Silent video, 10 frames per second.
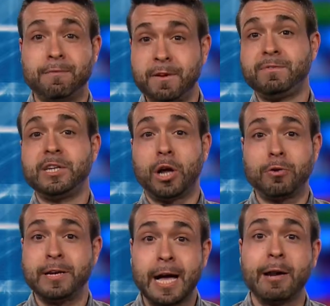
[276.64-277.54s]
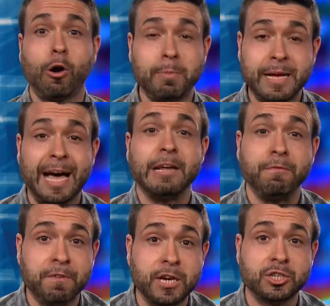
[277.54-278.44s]
in 1,509 RBI, and
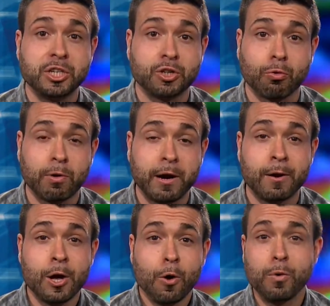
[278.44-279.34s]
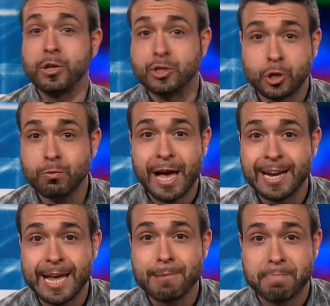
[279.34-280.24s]
finished his career with a
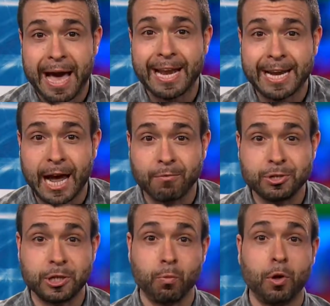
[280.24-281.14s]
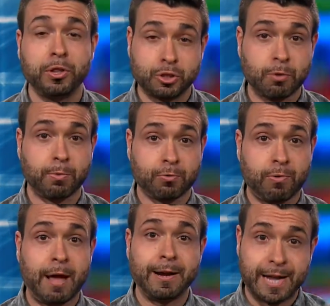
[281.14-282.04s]
298 batting average. He won the Triple
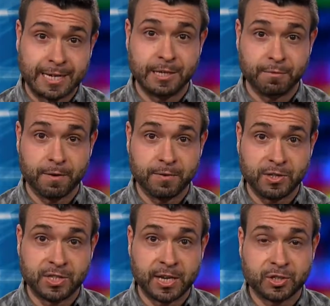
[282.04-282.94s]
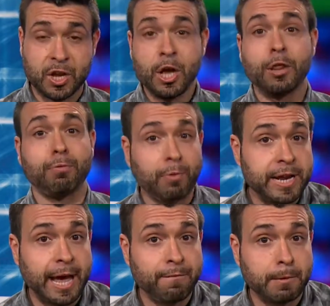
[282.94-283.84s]
Crown in 1956,
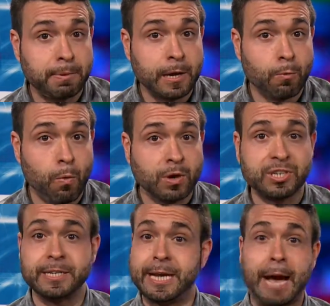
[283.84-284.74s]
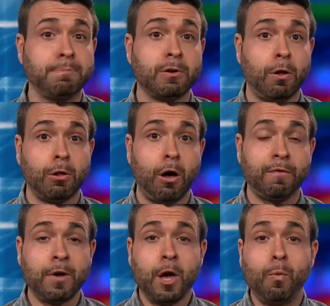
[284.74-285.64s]
three MVP awards, and capped it all
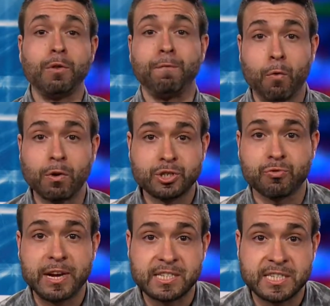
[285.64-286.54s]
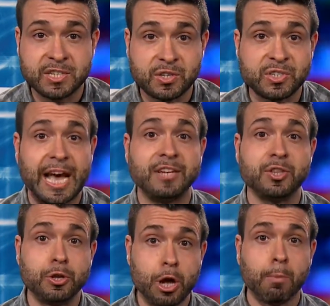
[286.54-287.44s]
off with four straight seasons as
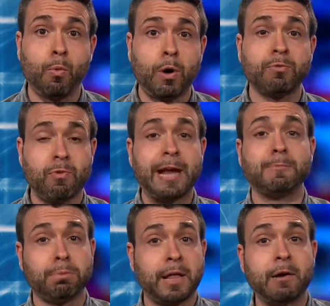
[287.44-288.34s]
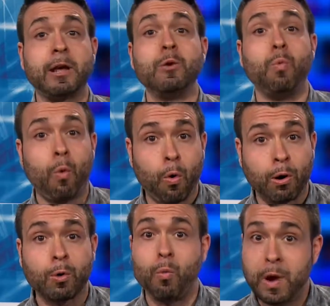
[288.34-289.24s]
the number one ranked player in
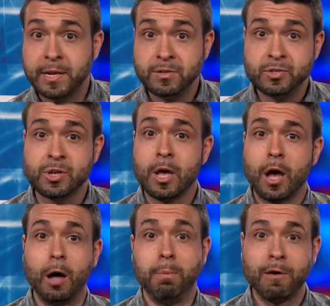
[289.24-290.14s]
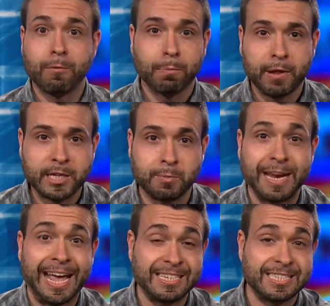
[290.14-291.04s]
war, wins above
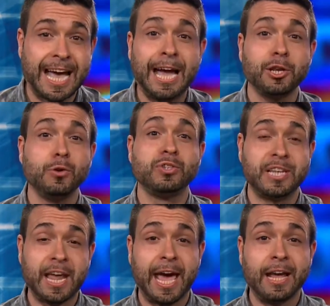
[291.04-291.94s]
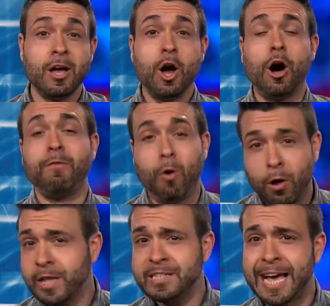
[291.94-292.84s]
replacement. A stat used today of
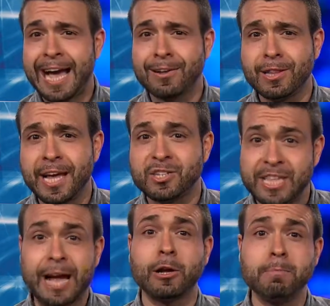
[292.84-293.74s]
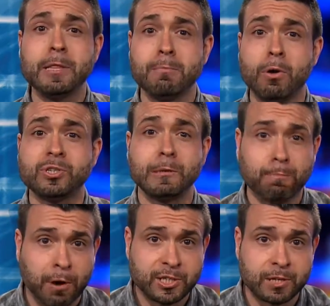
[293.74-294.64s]
all his accolades, that could be the most
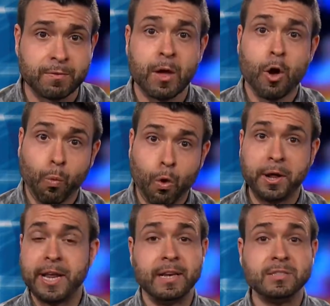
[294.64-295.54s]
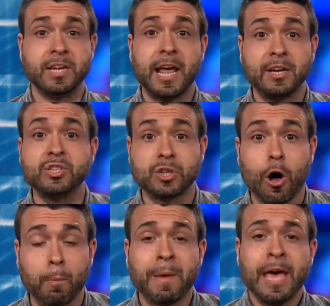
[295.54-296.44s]
impressive one in today's
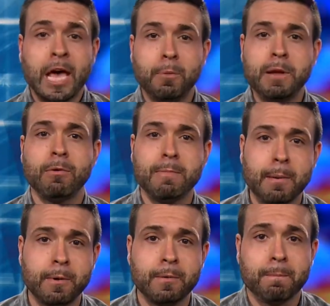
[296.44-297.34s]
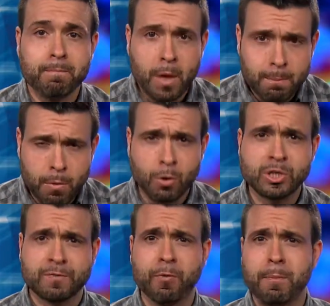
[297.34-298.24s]
scope. He'll be remembered
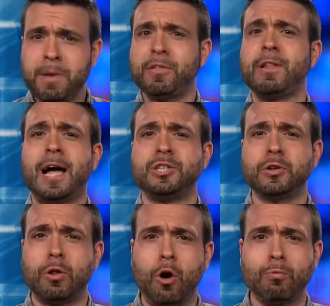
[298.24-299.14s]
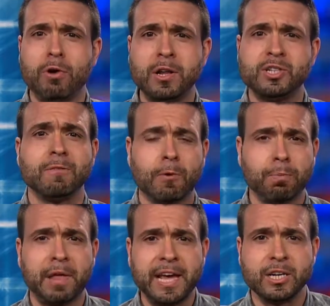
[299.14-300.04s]
most for mythological home runs and for
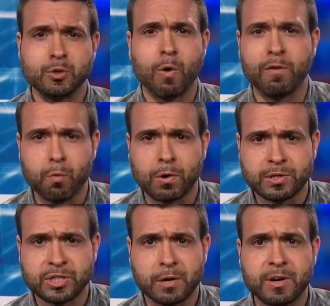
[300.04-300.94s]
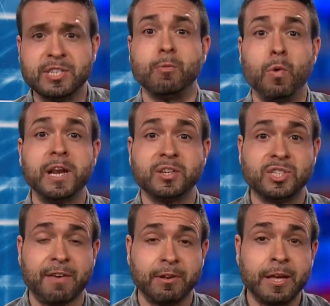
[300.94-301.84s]
playing in 12 World Series and winning
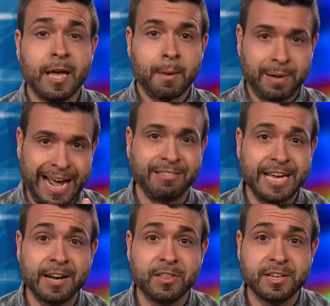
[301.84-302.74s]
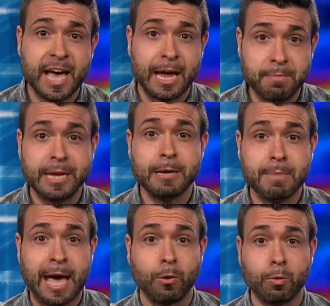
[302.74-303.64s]
seven. But at the end of the day, Mickey
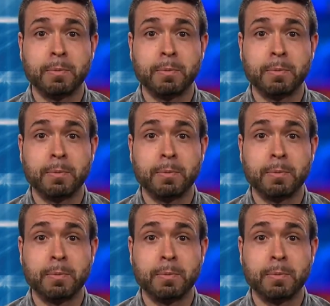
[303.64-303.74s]
Mantle